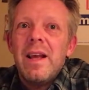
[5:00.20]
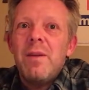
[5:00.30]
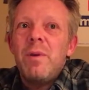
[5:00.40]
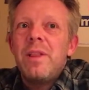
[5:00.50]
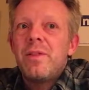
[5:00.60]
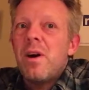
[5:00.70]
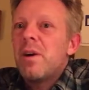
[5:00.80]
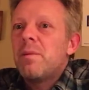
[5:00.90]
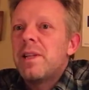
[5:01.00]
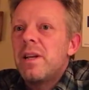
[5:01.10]
and we thought
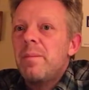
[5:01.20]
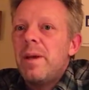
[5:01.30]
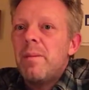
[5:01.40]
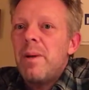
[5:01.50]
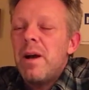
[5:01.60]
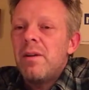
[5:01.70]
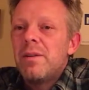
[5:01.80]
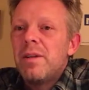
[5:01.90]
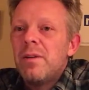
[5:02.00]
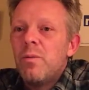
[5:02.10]
it was going to be
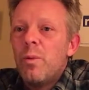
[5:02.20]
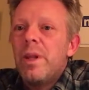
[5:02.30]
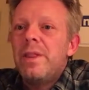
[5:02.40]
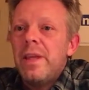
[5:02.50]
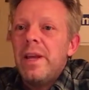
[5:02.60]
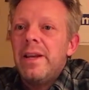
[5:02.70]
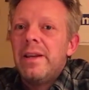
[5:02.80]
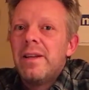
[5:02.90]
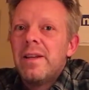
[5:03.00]
about one thing.